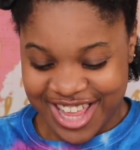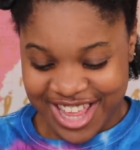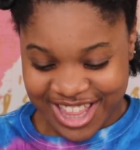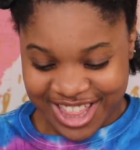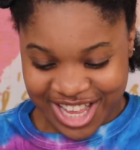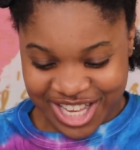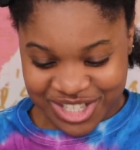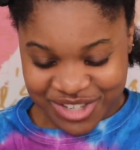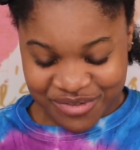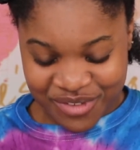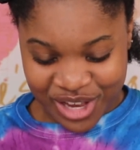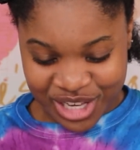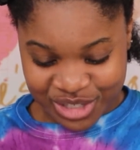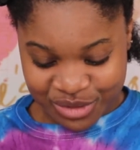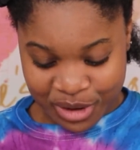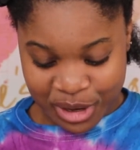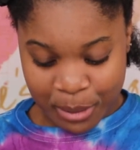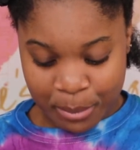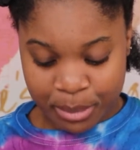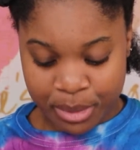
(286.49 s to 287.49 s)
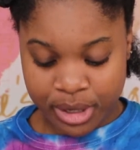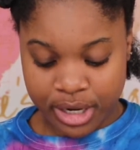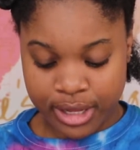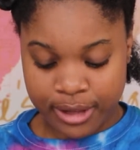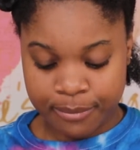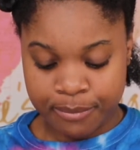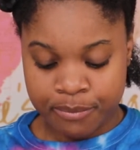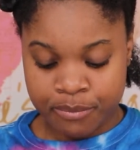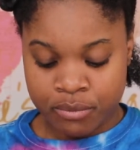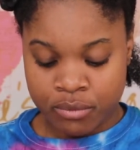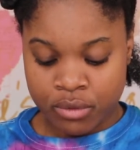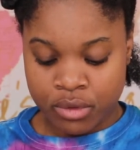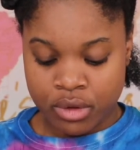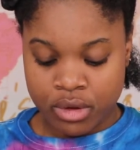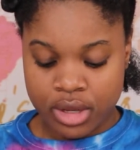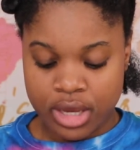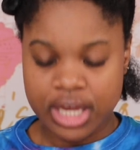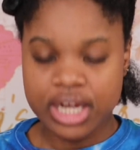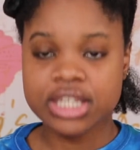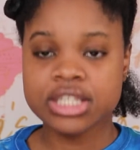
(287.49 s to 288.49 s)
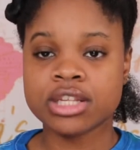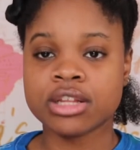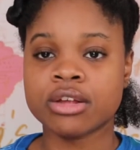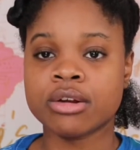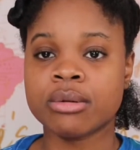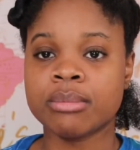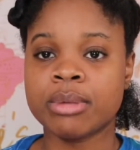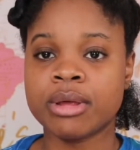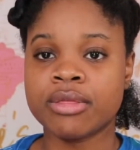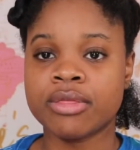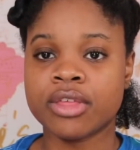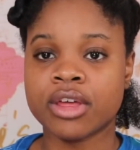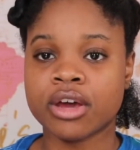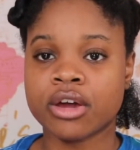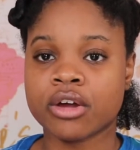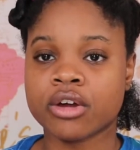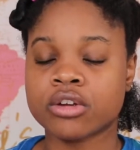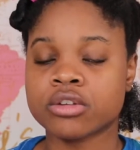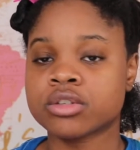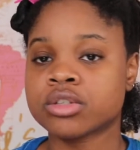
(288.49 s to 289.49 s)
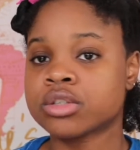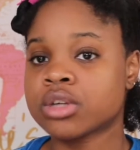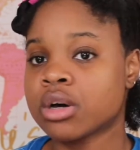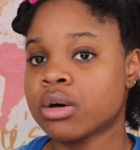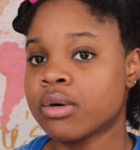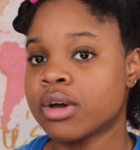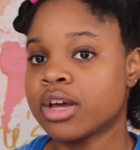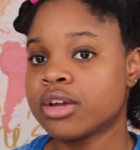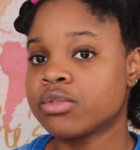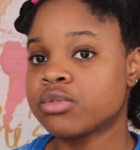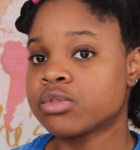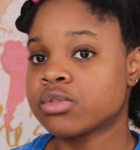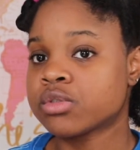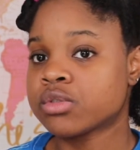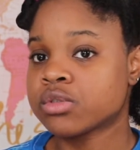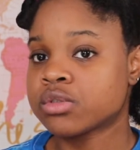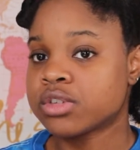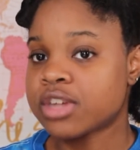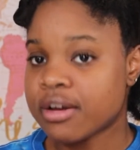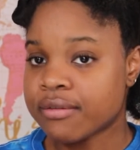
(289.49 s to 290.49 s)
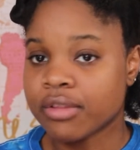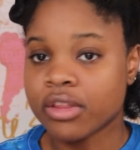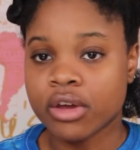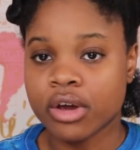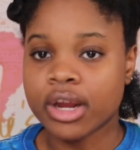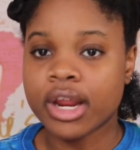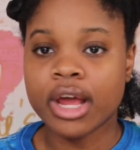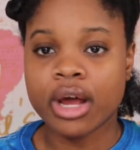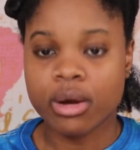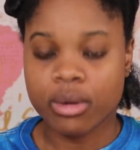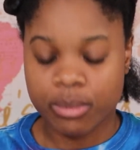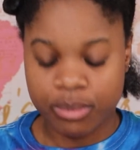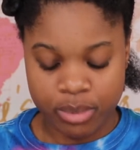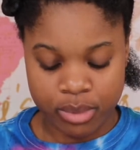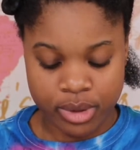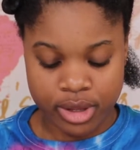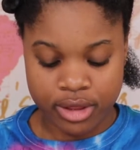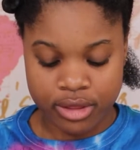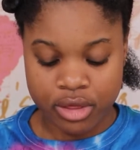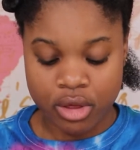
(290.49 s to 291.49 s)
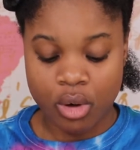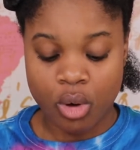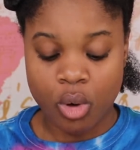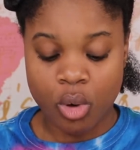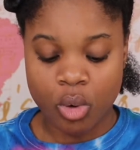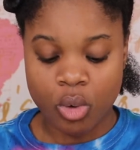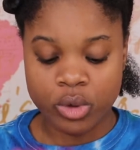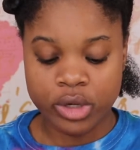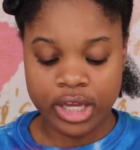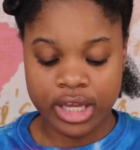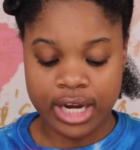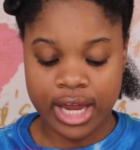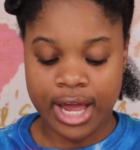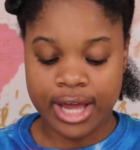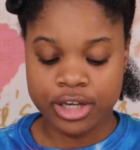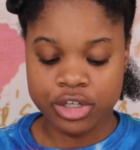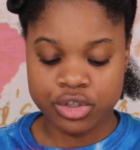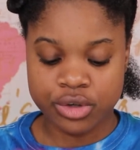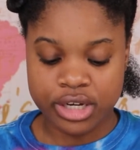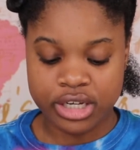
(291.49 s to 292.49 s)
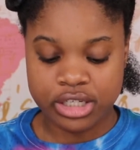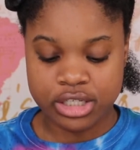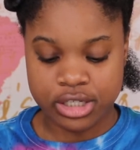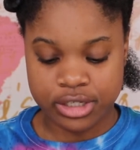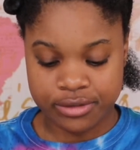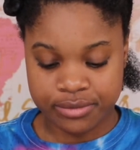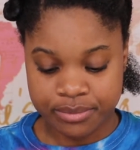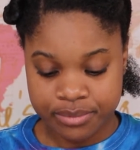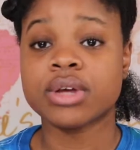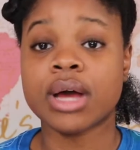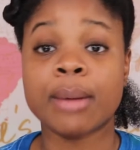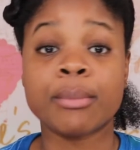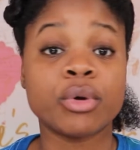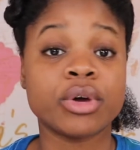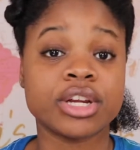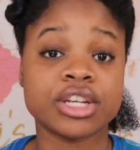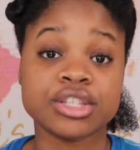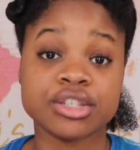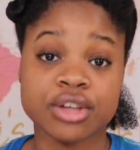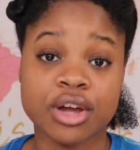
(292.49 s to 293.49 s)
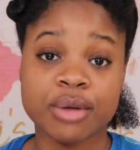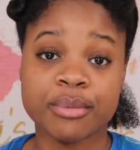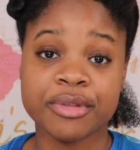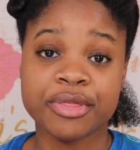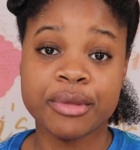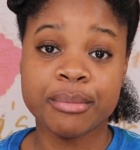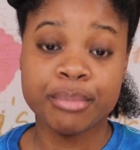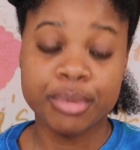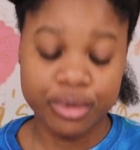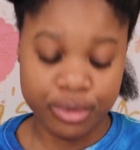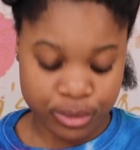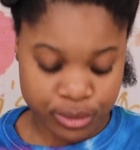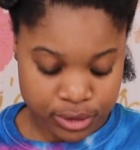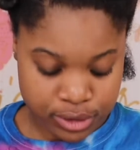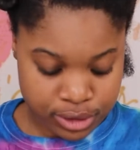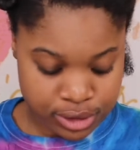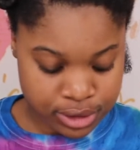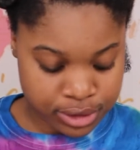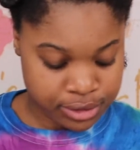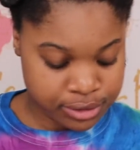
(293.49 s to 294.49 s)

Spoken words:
That's the best way to put it. It is a little bit thicker, so it's definitely going to help with hold and hydration. I'm going to start with the Boost.